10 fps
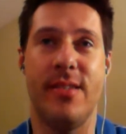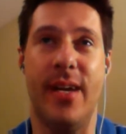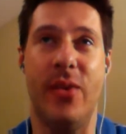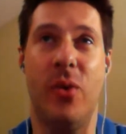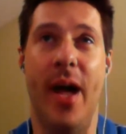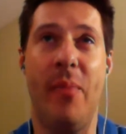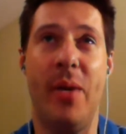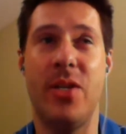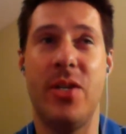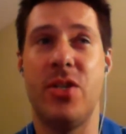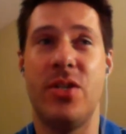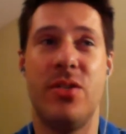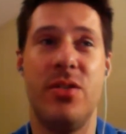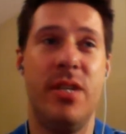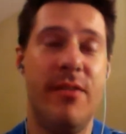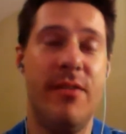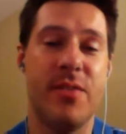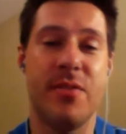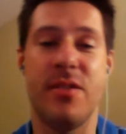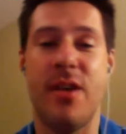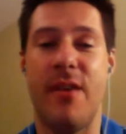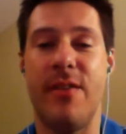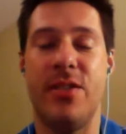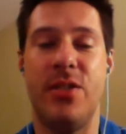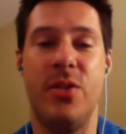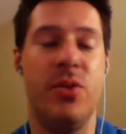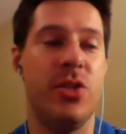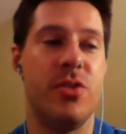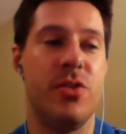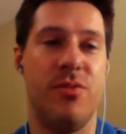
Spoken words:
Like, well, how much defense versus offense do you just